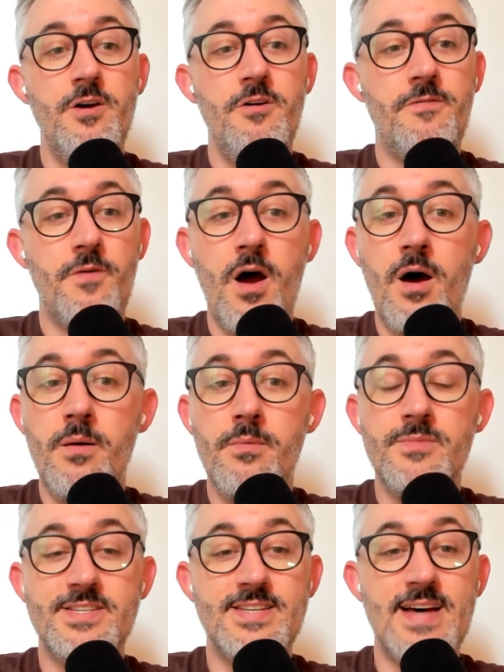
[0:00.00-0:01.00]

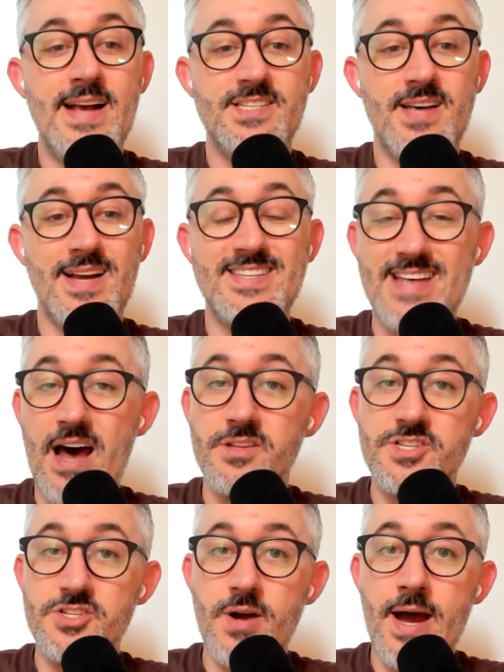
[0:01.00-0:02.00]
from sites like
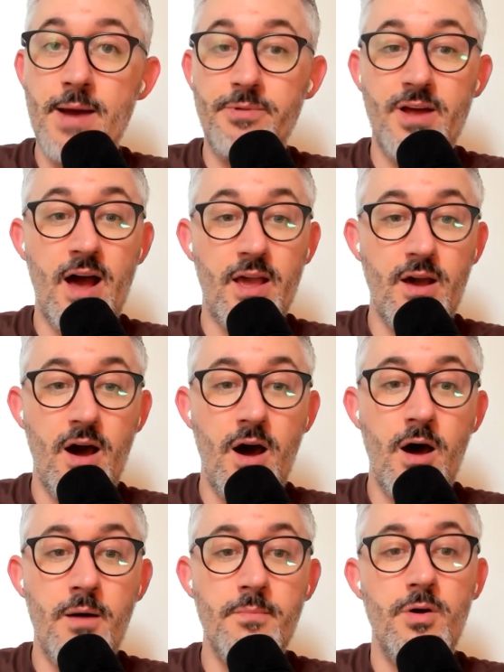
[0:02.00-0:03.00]

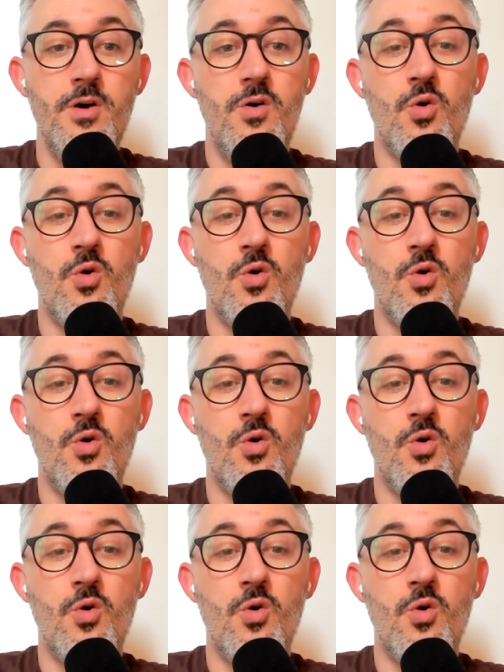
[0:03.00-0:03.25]
soundstripe.com